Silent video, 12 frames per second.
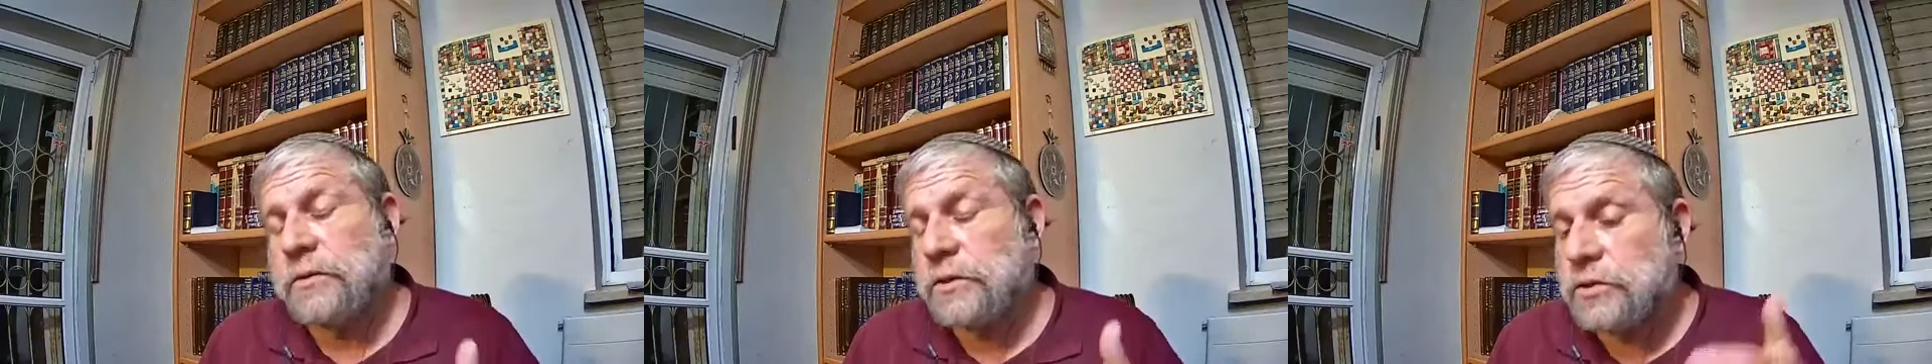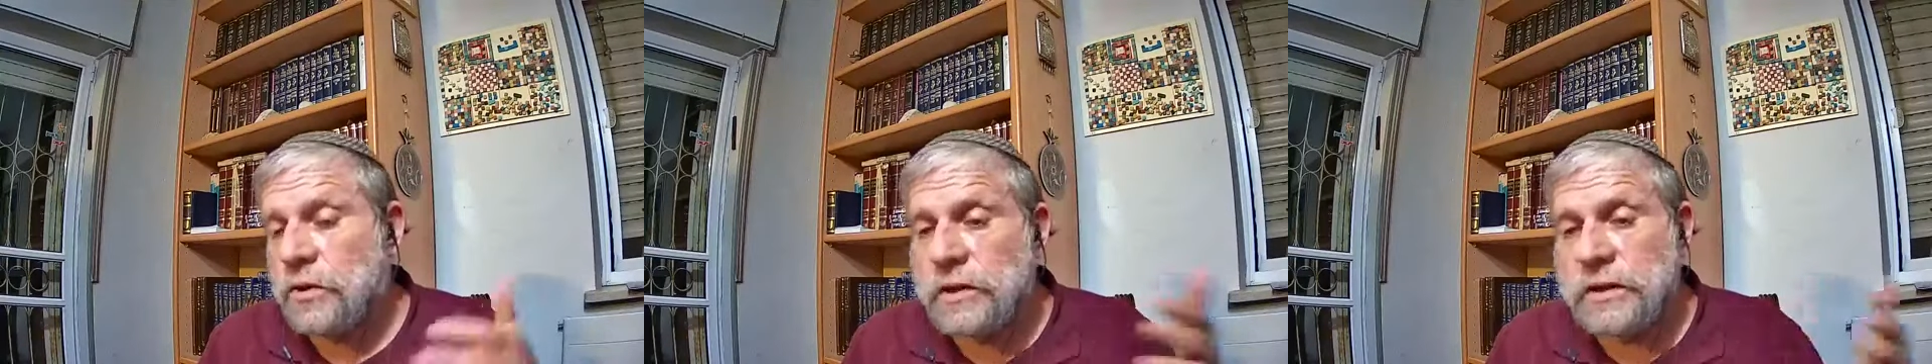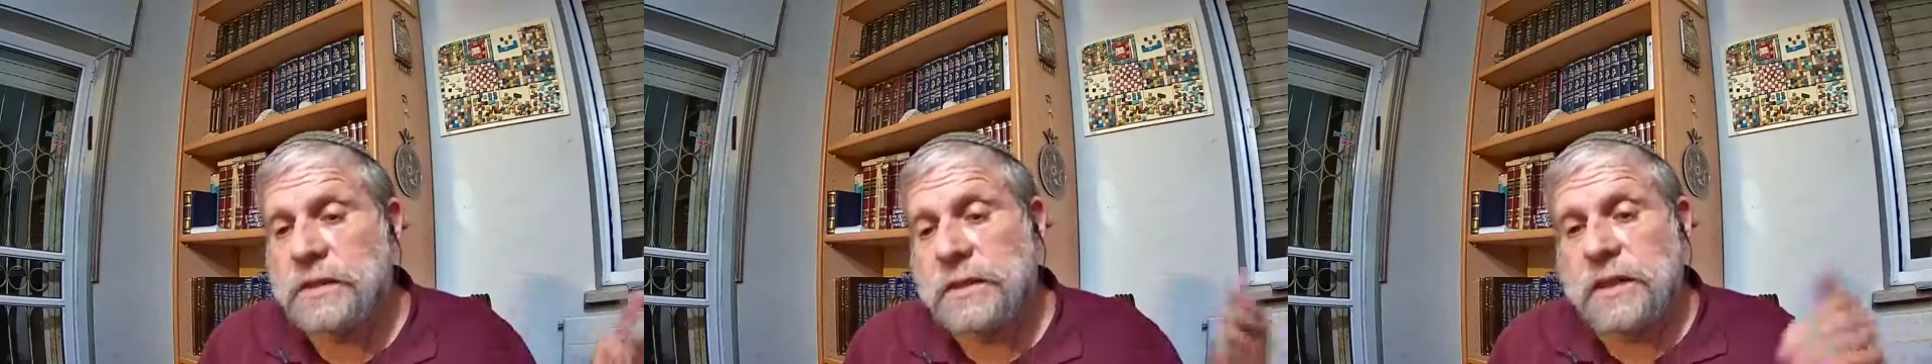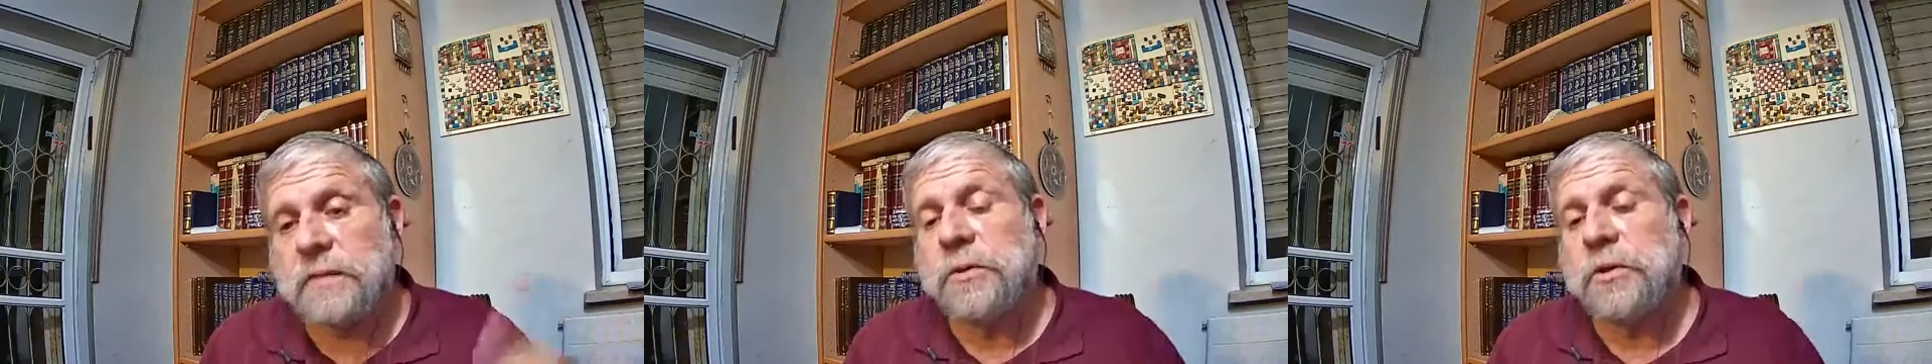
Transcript: You can join us at